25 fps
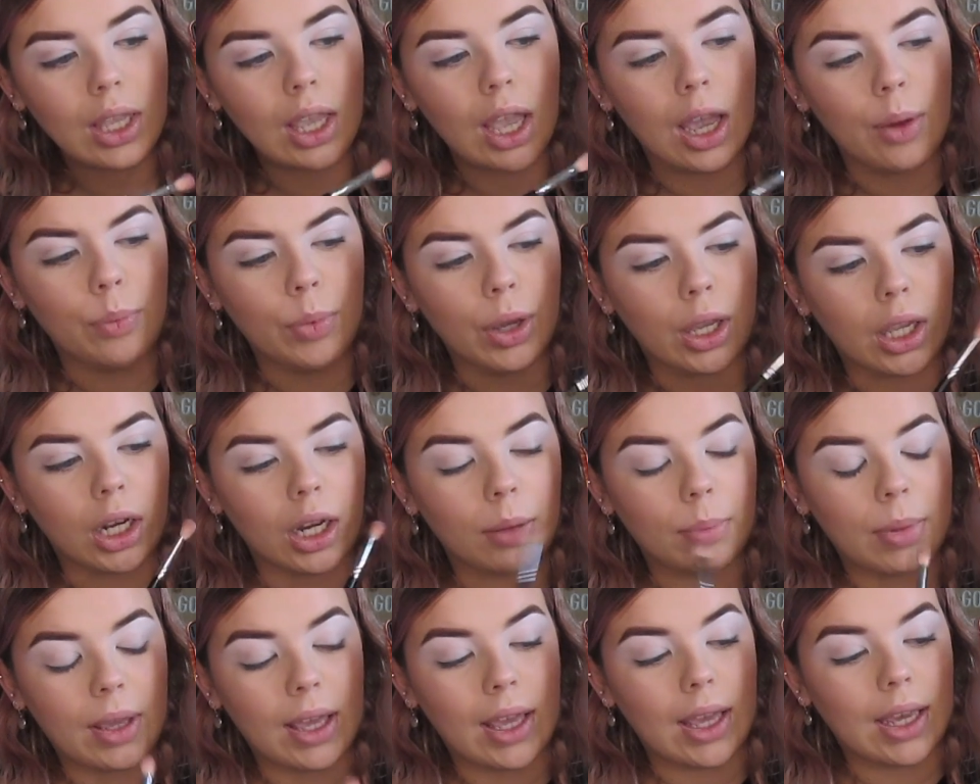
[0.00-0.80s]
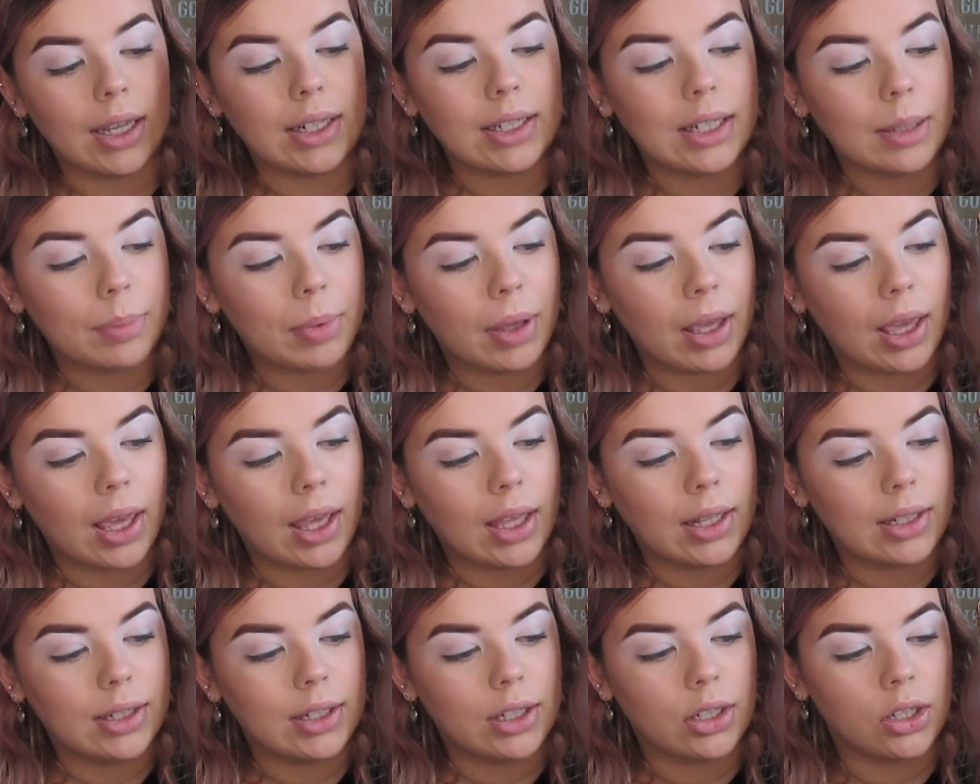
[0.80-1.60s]
and we're going to be dipping
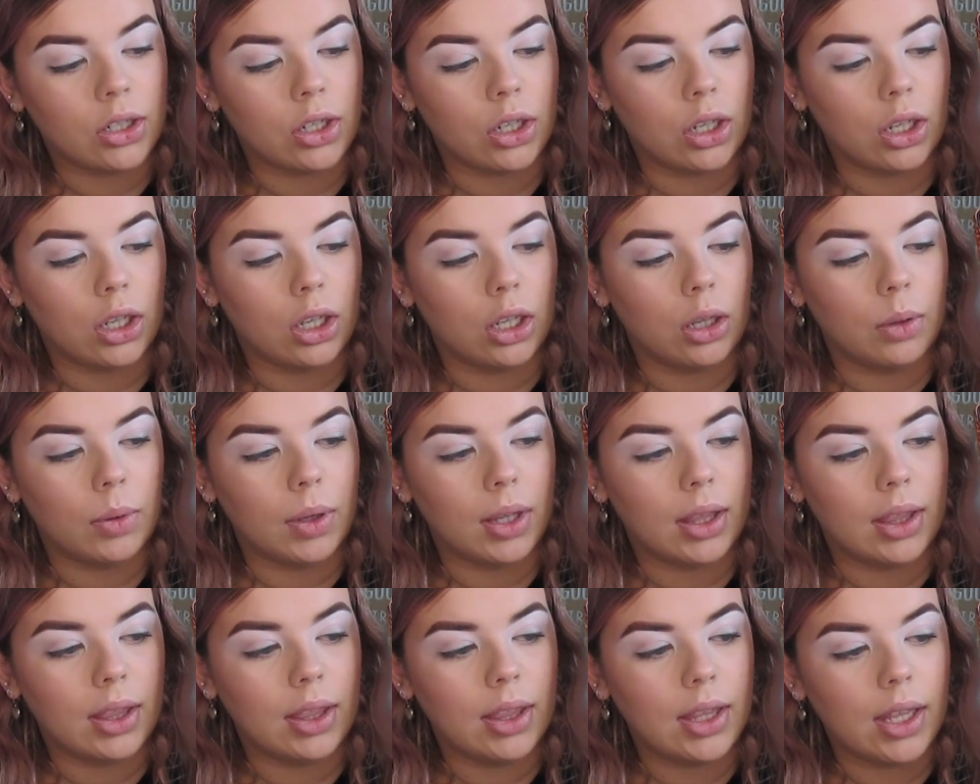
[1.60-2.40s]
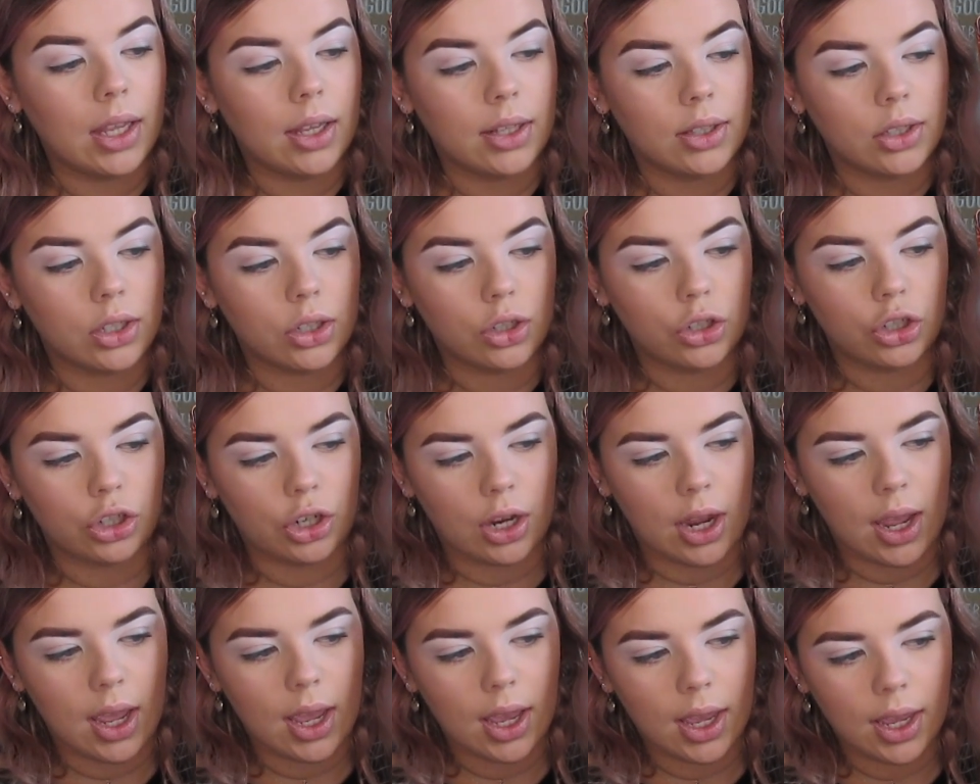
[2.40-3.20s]
into this
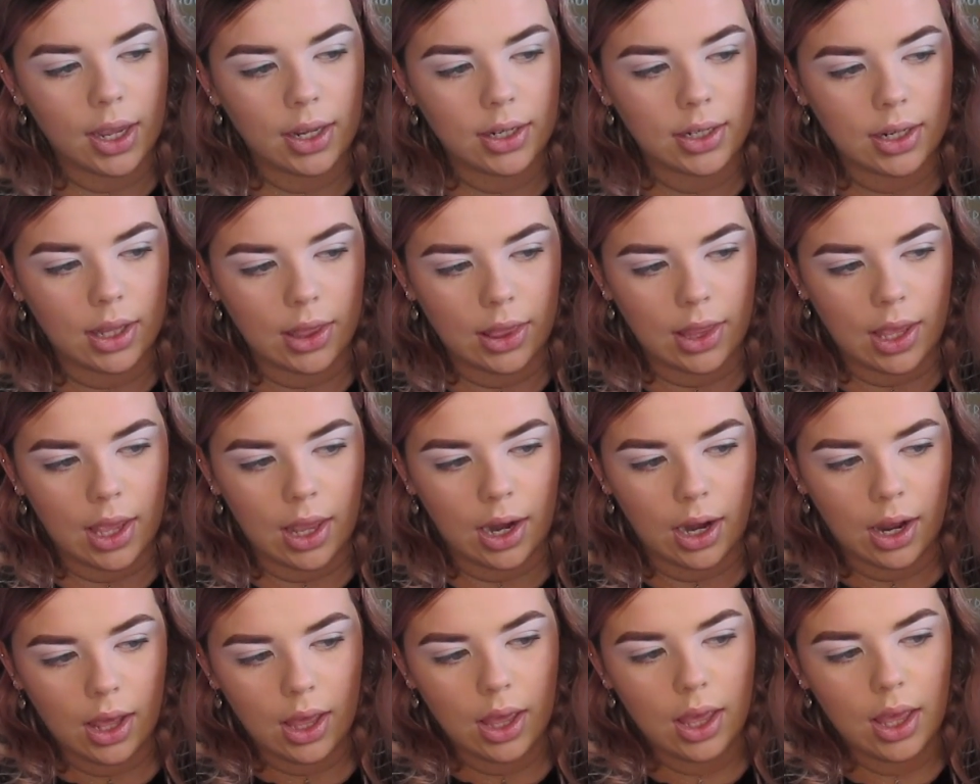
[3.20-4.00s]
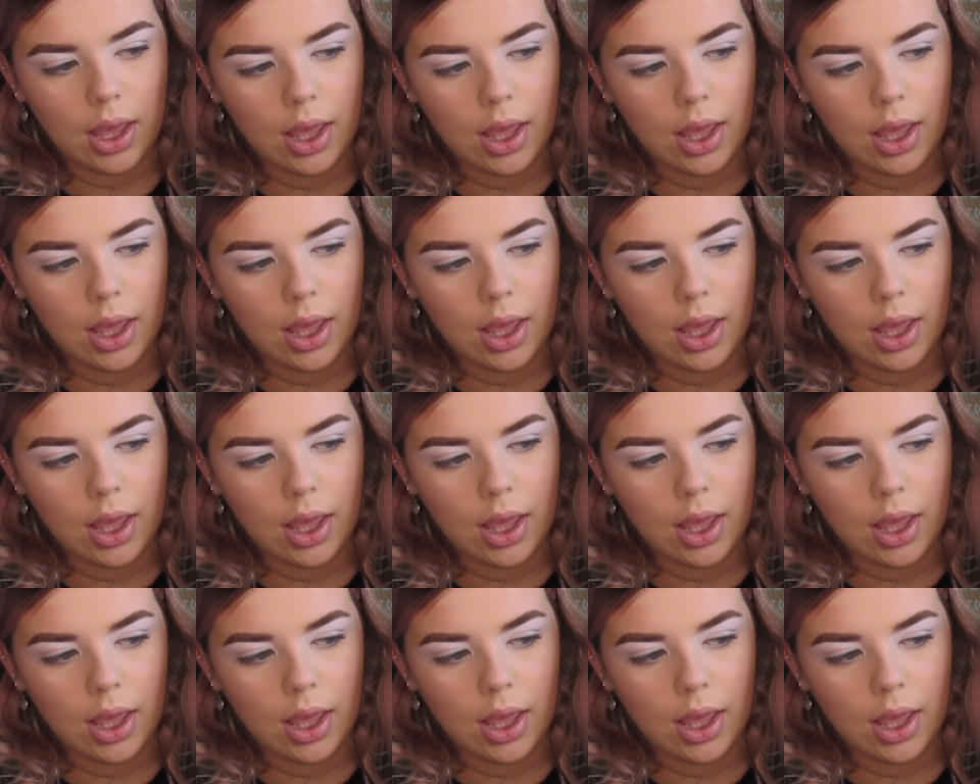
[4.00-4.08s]
shade and then